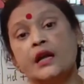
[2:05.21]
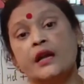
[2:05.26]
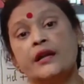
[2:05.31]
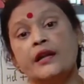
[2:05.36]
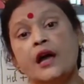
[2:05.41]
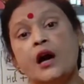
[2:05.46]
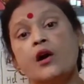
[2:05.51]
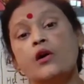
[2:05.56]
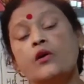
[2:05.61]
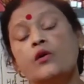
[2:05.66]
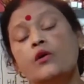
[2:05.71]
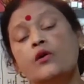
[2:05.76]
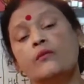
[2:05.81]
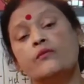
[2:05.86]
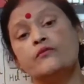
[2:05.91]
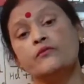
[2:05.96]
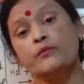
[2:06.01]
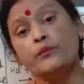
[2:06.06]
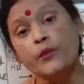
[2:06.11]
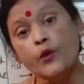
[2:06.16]
Now,
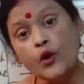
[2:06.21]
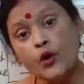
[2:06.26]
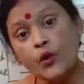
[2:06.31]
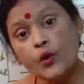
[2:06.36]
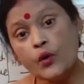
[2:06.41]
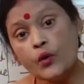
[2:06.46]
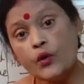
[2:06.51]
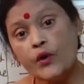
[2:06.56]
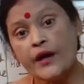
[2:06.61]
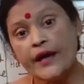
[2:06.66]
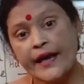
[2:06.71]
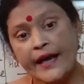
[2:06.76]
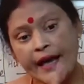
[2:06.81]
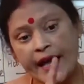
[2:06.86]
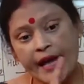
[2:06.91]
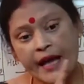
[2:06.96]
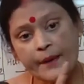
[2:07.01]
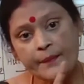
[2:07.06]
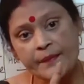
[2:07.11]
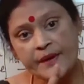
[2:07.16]
blue,
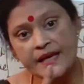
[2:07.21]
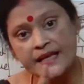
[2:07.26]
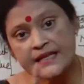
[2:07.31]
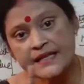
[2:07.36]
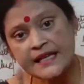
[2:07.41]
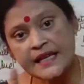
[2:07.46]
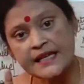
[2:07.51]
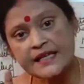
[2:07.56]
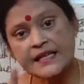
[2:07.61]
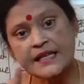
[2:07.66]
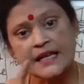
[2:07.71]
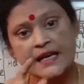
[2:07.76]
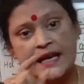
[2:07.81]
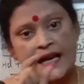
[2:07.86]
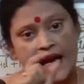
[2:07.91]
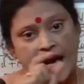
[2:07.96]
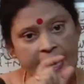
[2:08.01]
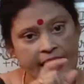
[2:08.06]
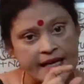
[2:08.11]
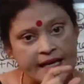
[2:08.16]
A, B, C,
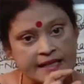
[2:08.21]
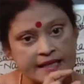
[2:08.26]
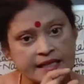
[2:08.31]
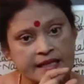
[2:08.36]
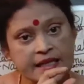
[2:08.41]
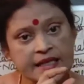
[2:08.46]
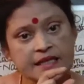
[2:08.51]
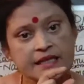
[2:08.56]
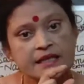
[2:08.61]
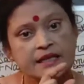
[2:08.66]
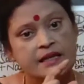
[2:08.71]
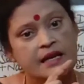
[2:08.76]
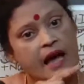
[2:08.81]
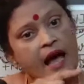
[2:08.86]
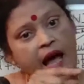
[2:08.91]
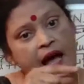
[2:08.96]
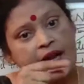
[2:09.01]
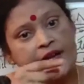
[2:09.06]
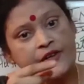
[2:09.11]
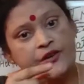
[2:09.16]
D, acid.
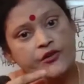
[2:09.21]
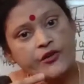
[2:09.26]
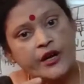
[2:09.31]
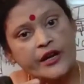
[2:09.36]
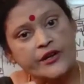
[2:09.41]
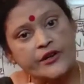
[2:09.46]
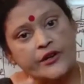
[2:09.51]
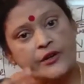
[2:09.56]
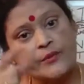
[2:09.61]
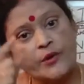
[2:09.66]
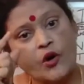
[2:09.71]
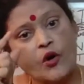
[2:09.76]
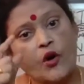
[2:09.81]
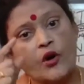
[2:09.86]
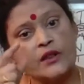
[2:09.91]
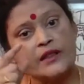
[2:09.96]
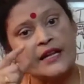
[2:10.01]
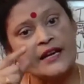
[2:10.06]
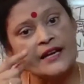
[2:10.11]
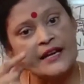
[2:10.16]
And you can
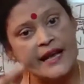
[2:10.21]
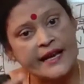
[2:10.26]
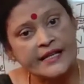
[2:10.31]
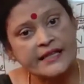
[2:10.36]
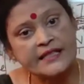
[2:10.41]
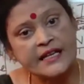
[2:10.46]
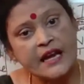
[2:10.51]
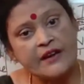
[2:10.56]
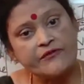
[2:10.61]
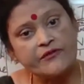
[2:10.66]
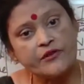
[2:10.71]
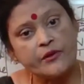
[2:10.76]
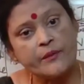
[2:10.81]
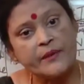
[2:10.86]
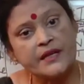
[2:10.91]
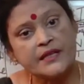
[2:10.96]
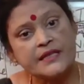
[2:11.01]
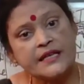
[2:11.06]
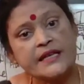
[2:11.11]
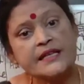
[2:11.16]
recall the next
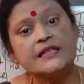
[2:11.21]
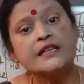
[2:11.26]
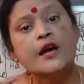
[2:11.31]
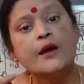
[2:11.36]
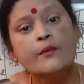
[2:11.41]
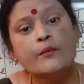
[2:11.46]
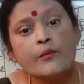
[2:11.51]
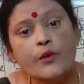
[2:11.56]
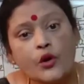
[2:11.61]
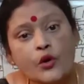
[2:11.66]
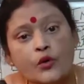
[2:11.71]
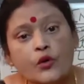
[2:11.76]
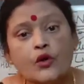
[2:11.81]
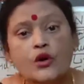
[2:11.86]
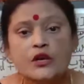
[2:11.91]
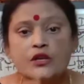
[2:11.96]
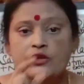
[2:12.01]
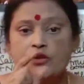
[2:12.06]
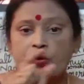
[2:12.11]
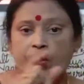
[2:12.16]
alphabet is blue.
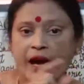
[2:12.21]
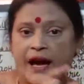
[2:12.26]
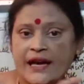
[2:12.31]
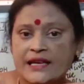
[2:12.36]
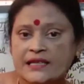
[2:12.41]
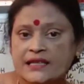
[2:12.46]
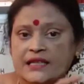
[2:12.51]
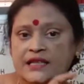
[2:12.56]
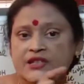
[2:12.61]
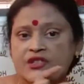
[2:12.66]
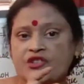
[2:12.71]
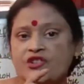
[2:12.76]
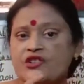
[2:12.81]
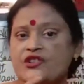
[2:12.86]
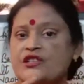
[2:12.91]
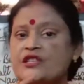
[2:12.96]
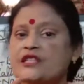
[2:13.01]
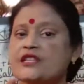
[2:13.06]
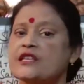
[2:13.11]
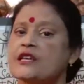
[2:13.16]
So, acid
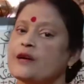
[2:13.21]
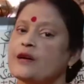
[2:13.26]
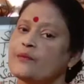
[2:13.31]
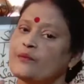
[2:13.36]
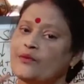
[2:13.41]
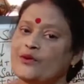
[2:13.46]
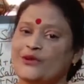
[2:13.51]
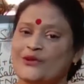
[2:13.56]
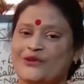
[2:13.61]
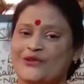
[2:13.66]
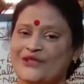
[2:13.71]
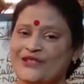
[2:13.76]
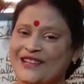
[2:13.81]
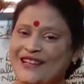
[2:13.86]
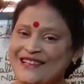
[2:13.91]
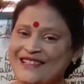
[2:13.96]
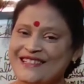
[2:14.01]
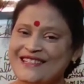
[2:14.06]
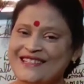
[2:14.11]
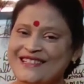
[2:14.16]
turns blue to red.